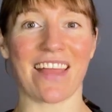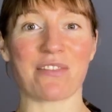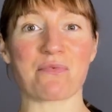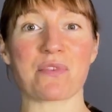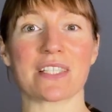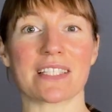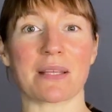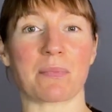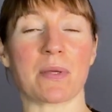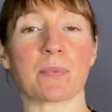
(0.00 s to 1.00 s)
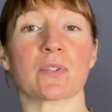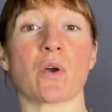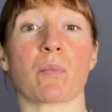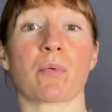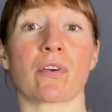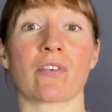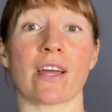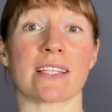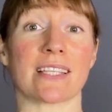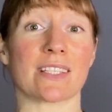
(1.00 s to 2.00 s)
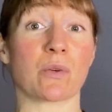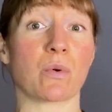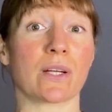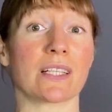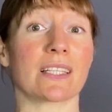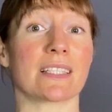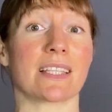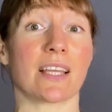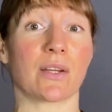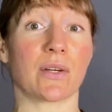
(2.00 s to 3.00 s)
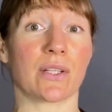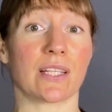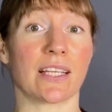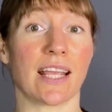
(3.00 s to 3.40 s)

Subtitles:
and the reason that people don't progress as quickly as they could,